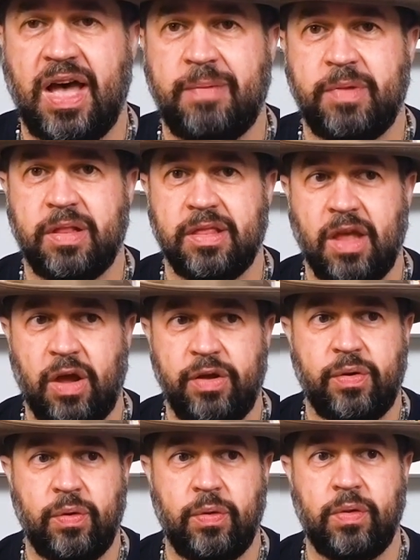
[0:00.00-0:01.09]

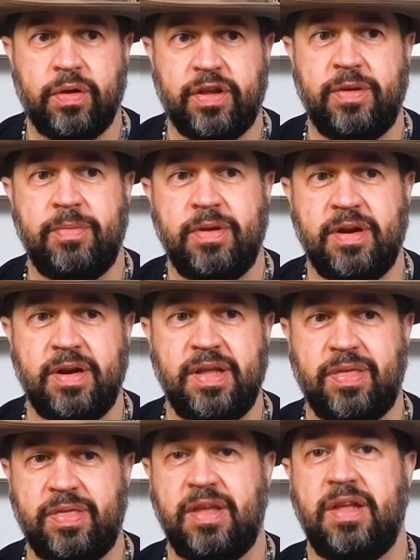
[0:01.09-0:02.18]
local community
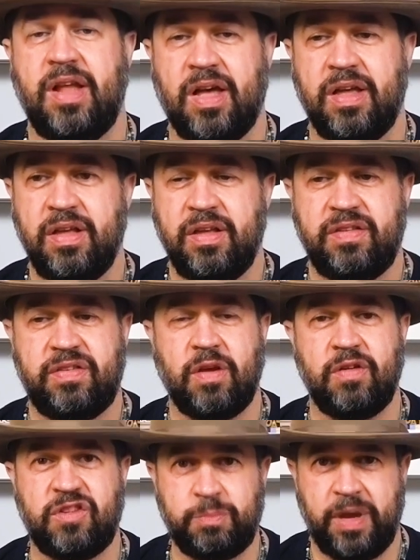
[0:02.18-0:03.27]
theatre so
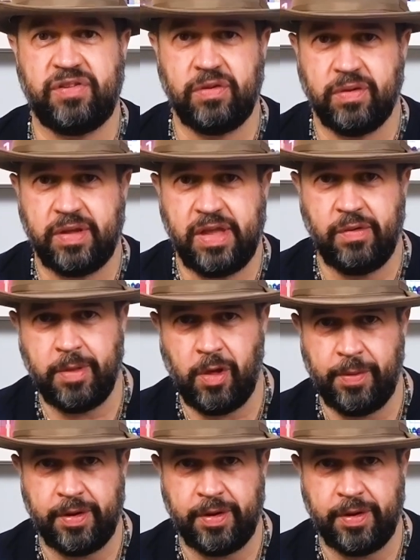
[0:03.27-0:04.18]
special here in Melbourne?